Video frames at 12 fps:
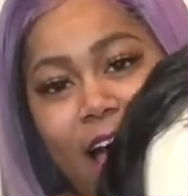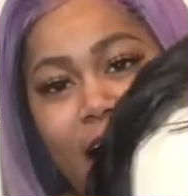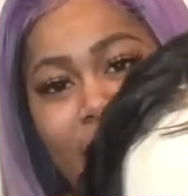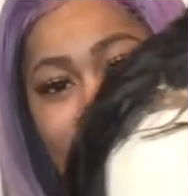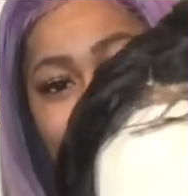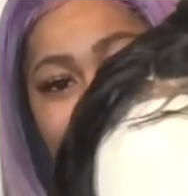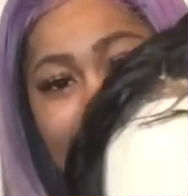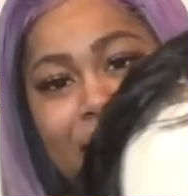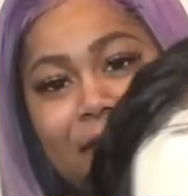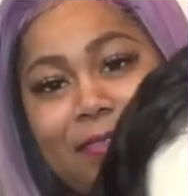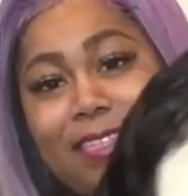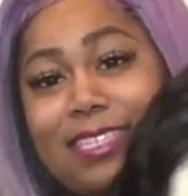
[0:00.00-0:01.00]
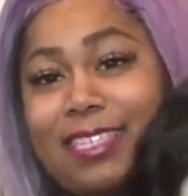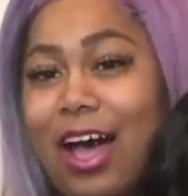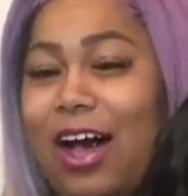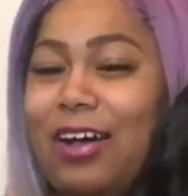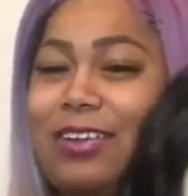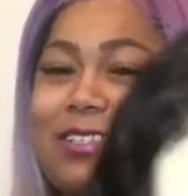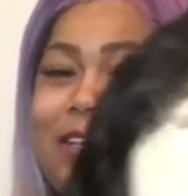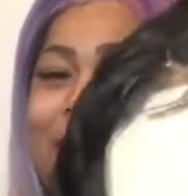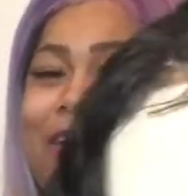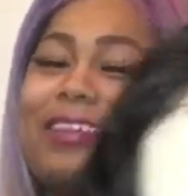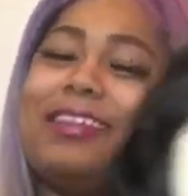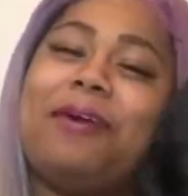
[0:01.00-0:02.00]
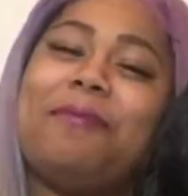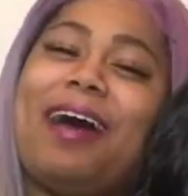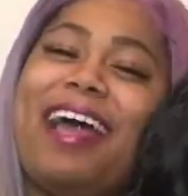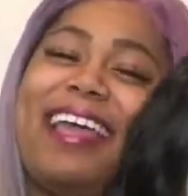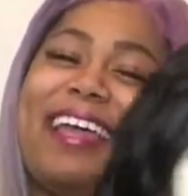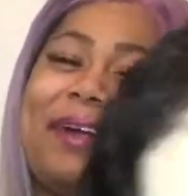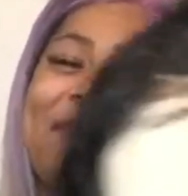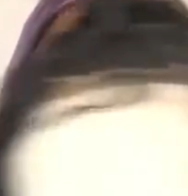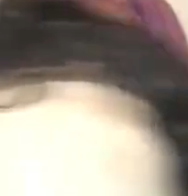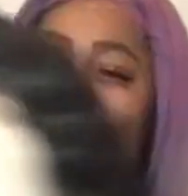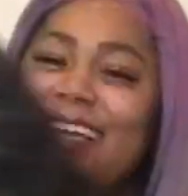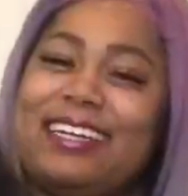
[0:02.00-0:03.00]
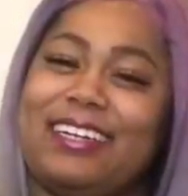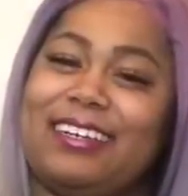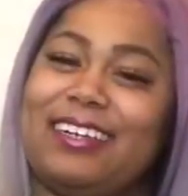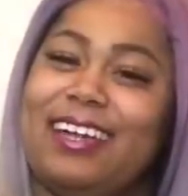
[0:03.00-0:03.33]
Um, this is also, you know, my hair, my hair.